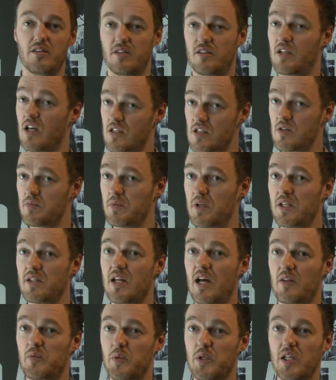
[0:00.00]
Doesn't mean
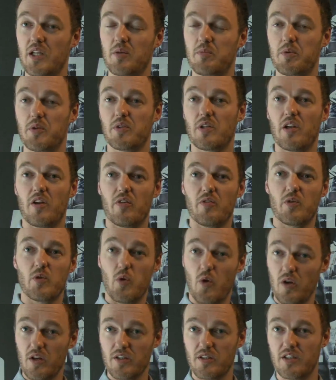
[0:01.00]
that we didn't put a lot of
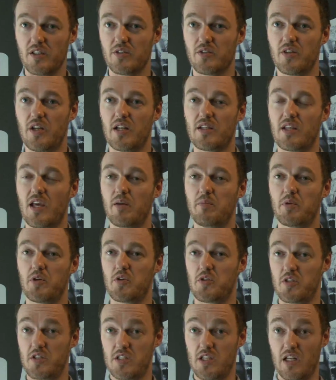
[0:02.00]
quality into that game,
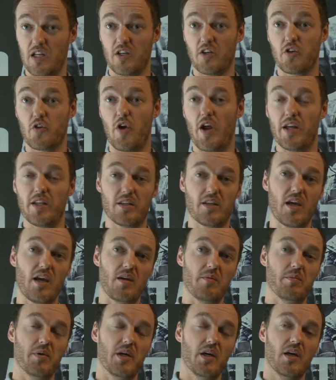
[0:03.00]
because it's still a great
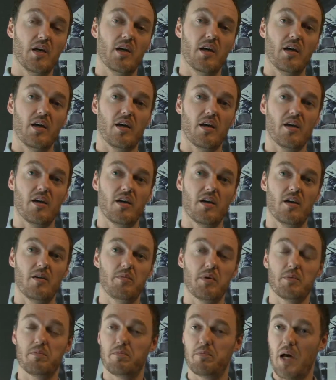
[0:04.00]
game.
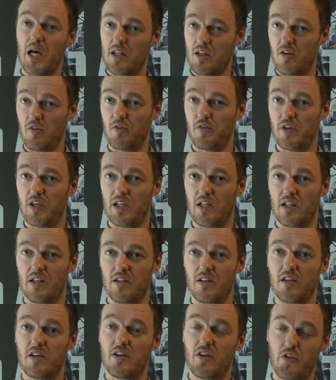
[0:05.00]
But
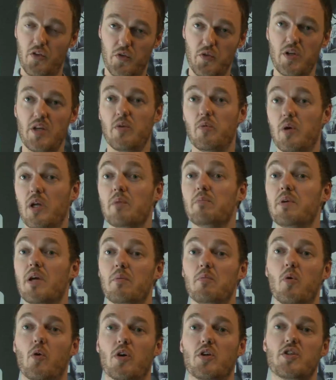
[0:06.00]
Battlefield 3 will be a
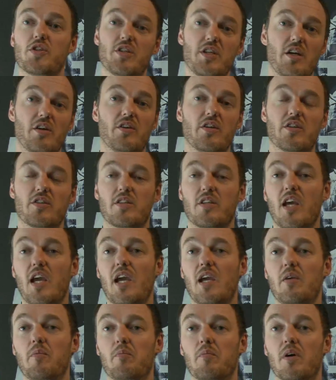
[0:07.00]
more serious
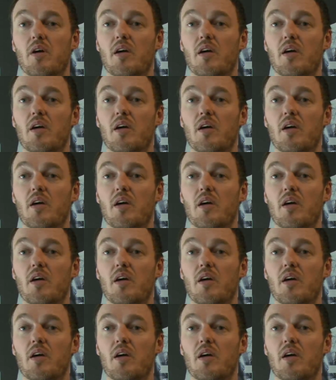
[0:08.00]
game.